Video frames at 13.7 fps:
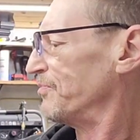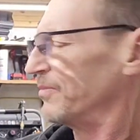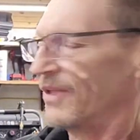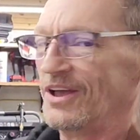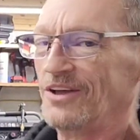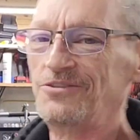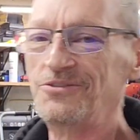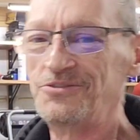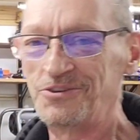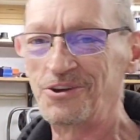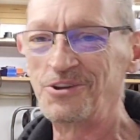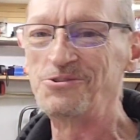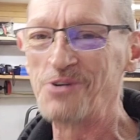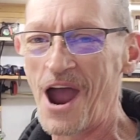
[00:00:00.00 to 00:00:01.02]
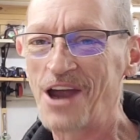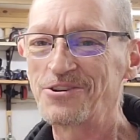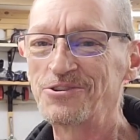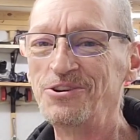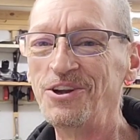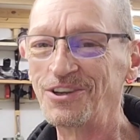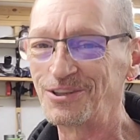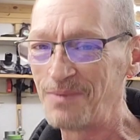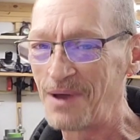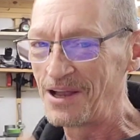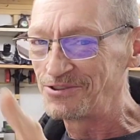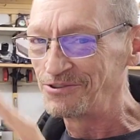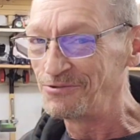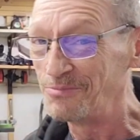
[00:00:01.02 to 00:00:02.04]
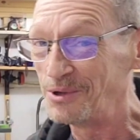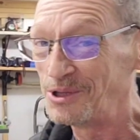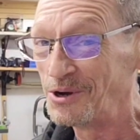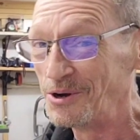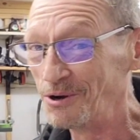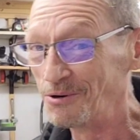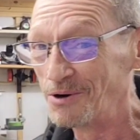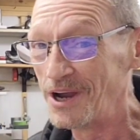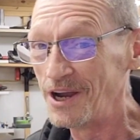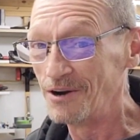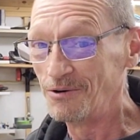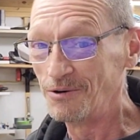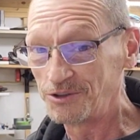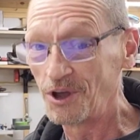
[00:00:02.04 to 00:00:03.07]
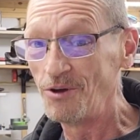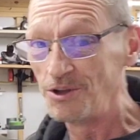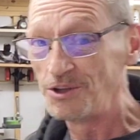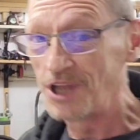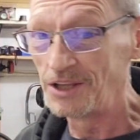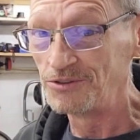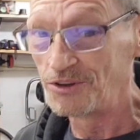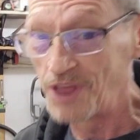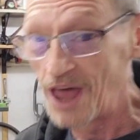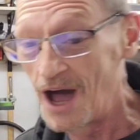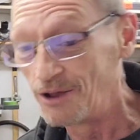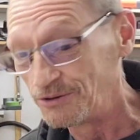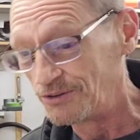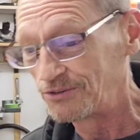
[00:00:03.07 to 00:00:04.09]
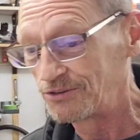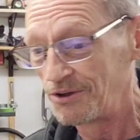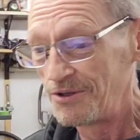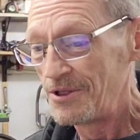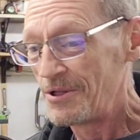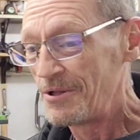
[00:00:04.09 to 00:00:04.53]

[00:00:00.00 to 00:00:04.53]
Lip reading: this is contraction and expansion of material right here. It's only tens of thousands.